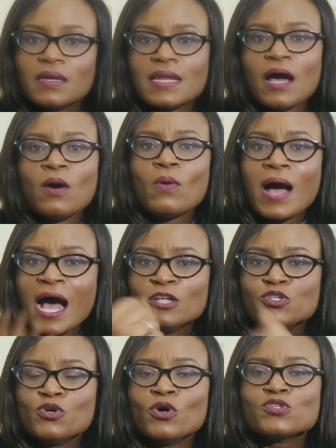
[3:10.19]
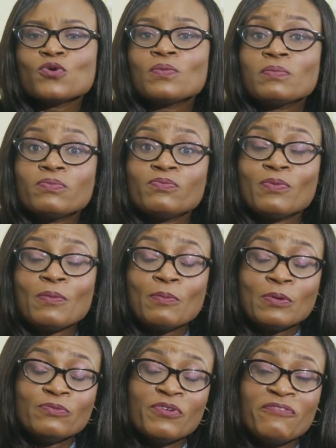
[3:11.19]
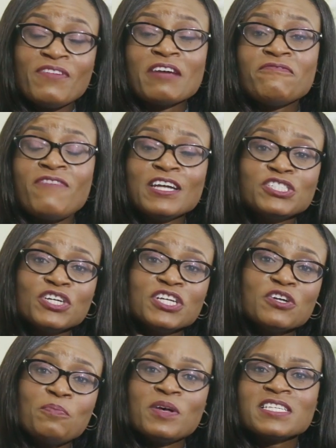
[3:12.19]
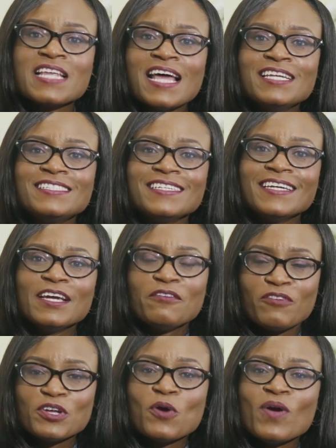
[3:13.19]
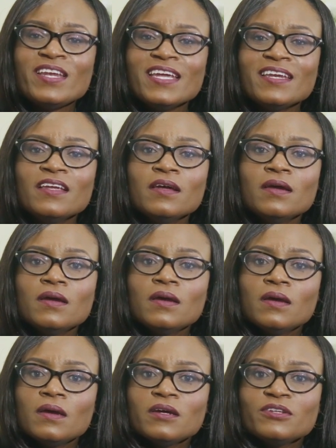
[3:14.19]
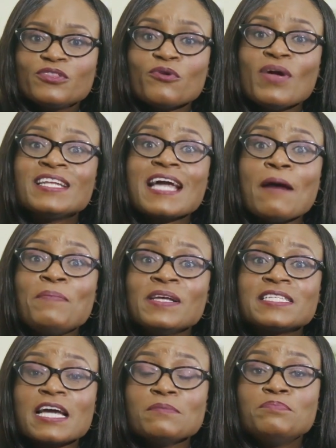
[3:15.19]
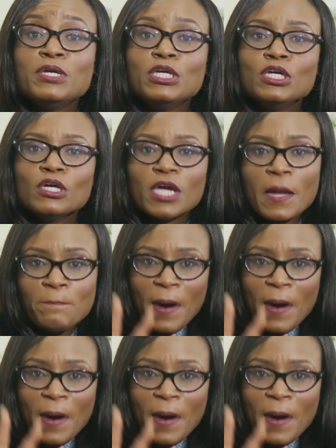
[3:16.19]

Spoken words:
Now, how do you also reflect fashion in your personality for your wedding? The red carpet can be a